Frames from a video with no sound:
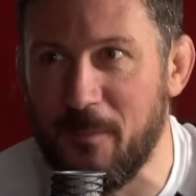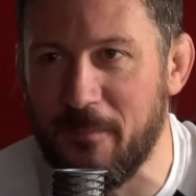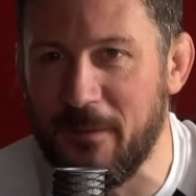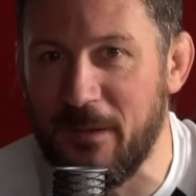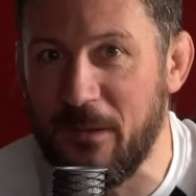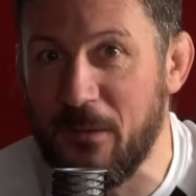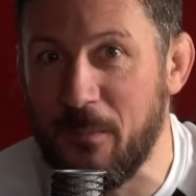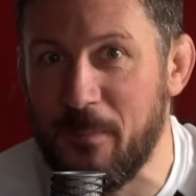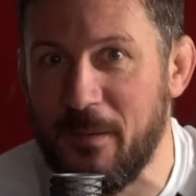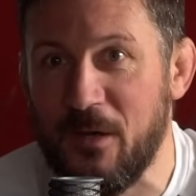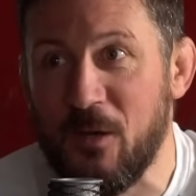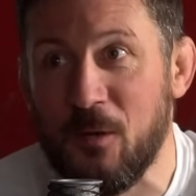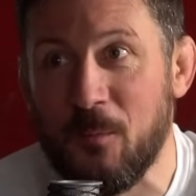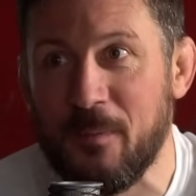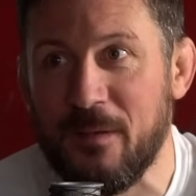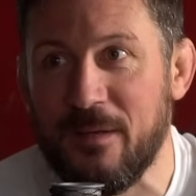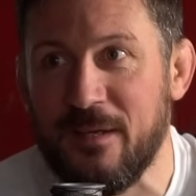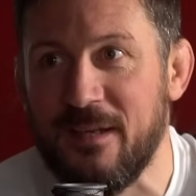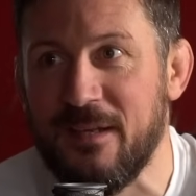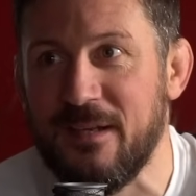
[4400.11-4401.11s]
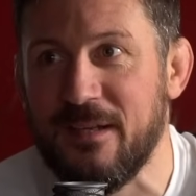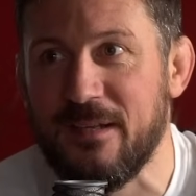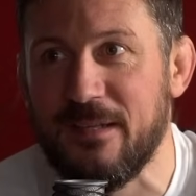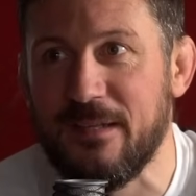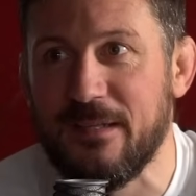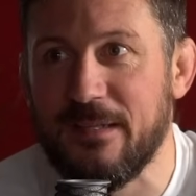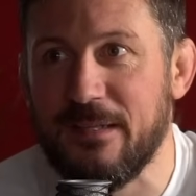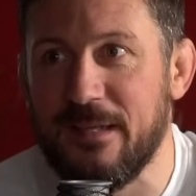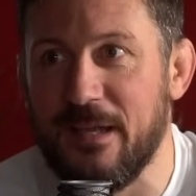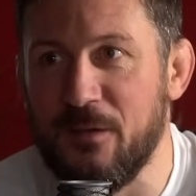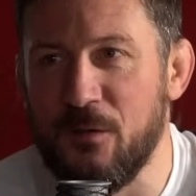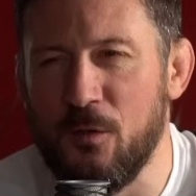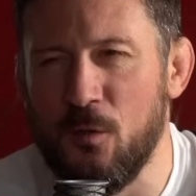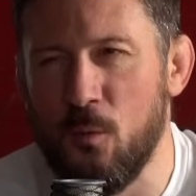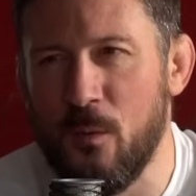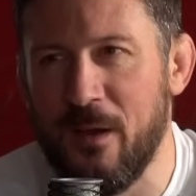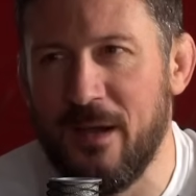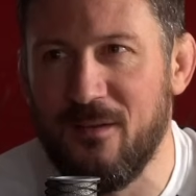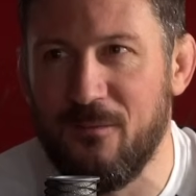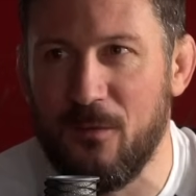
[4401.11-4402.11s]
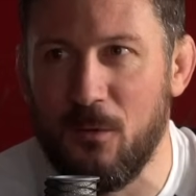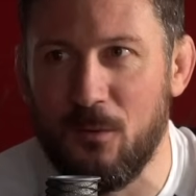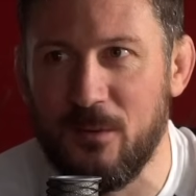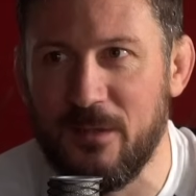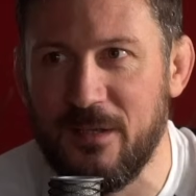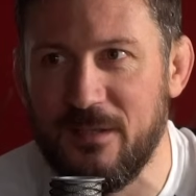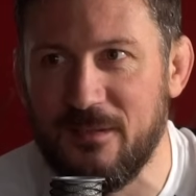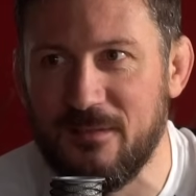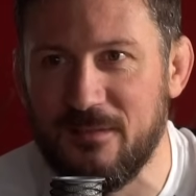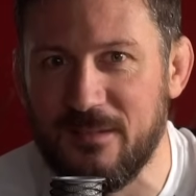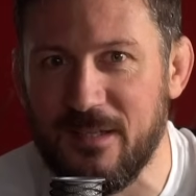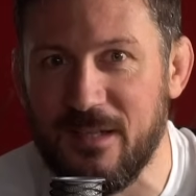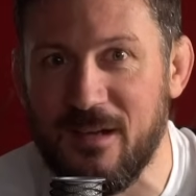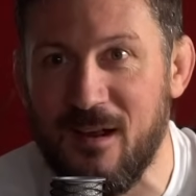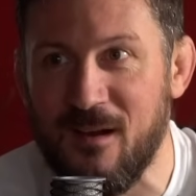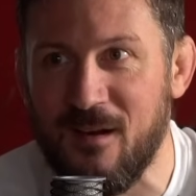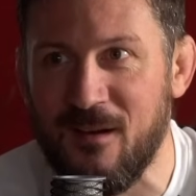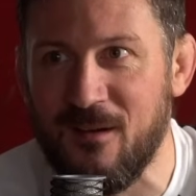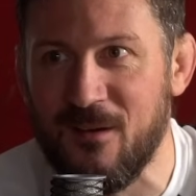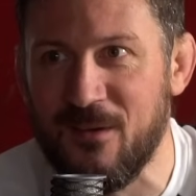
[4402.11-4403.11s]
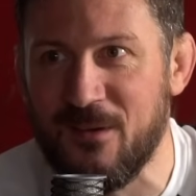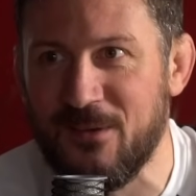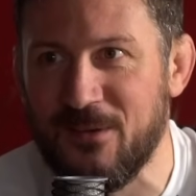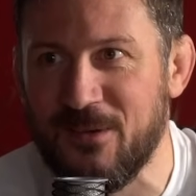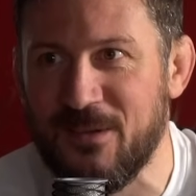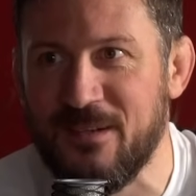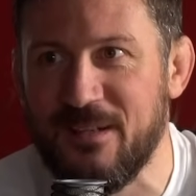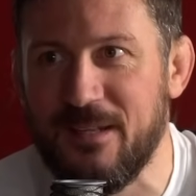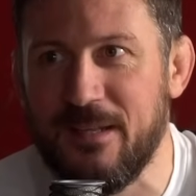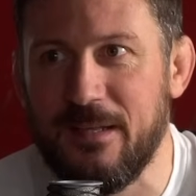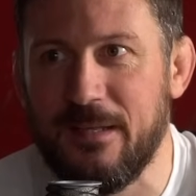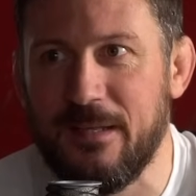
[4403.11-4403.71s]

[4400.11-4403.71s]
Am I going to pick up a new way of holding the guard, or